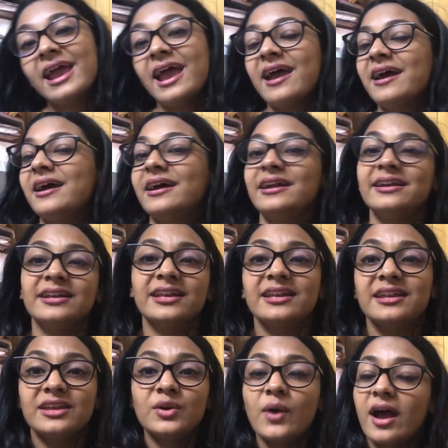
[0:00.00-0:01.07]
and
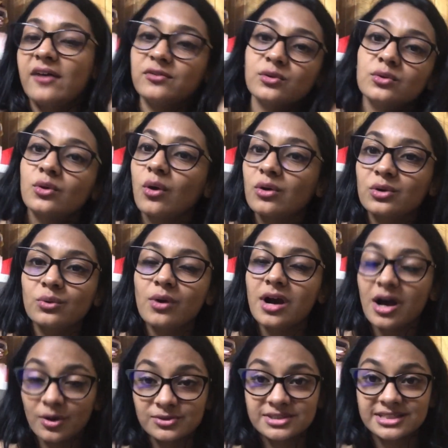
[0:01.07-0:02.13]
you have to talk to a
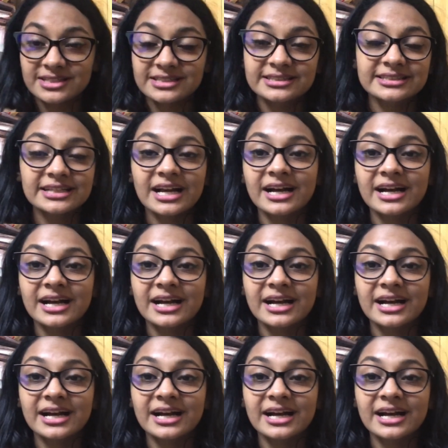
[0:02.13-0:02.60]
counselor